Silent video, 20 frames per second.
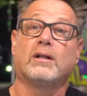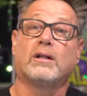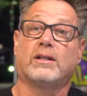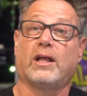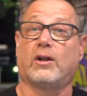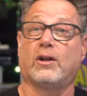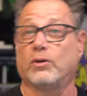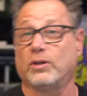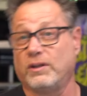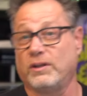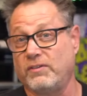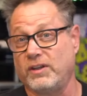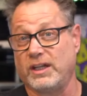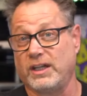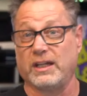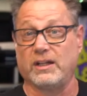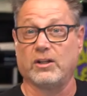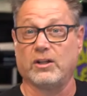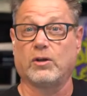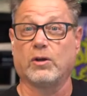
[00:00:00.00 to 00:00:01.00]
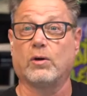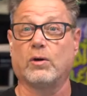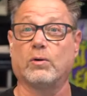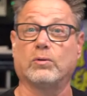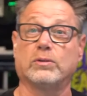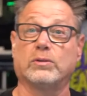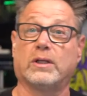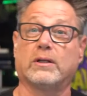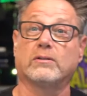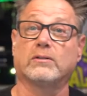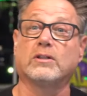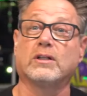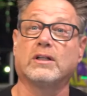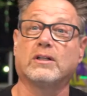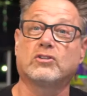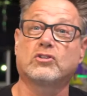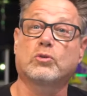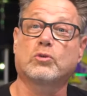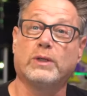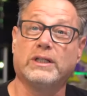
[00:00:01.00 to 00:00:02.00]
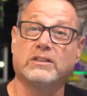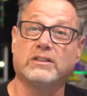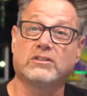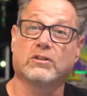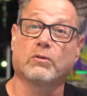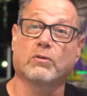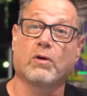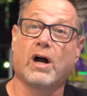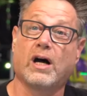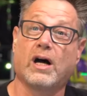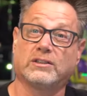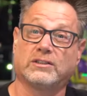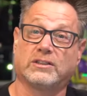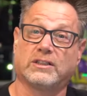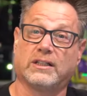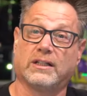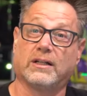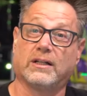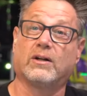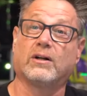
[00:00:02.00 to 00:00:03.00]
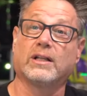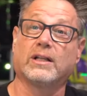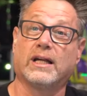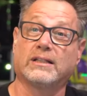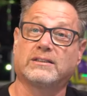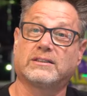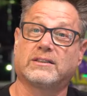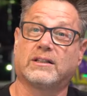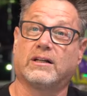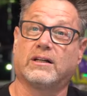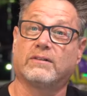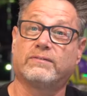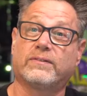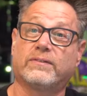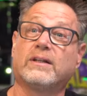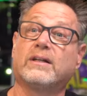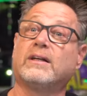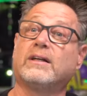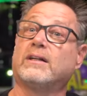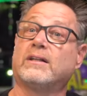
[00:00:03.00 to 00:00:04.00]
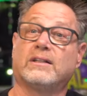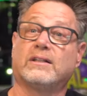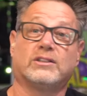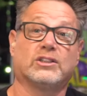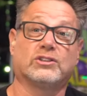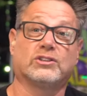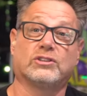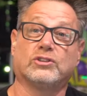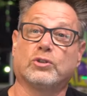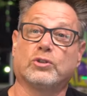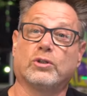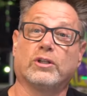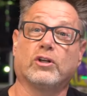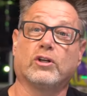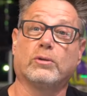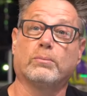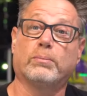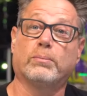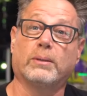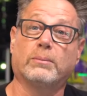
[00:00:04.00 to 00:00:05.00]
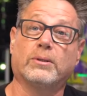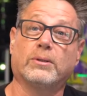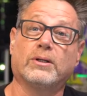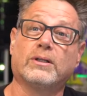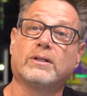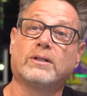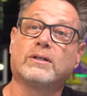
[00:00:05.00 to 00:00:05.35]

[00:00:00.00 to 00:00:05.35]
They don't even need to go, squeeze the rosin and all that stuff. Just enjoy the good bubble.